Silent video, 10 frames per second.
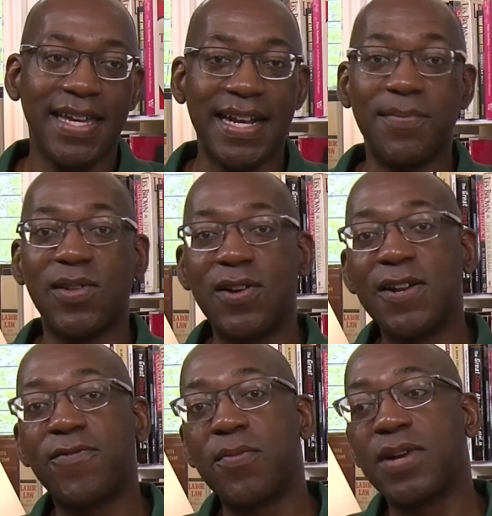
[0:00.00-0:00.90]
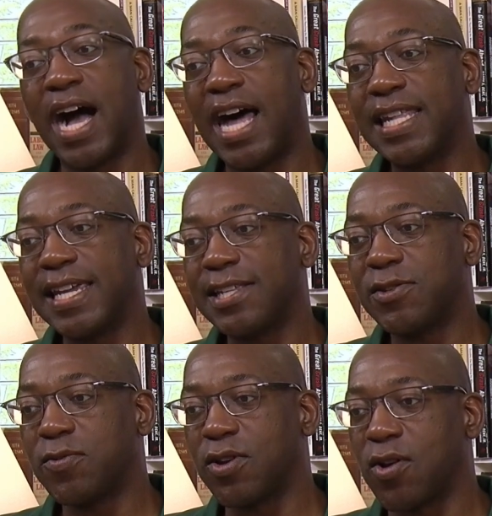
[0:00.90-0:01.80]
And I'm learning from colleagues
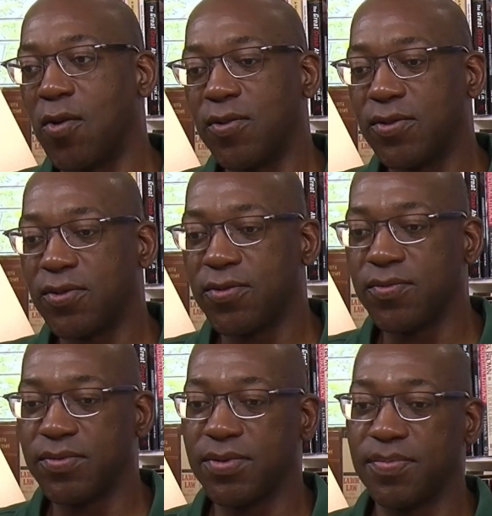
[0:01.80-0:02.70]
who are going through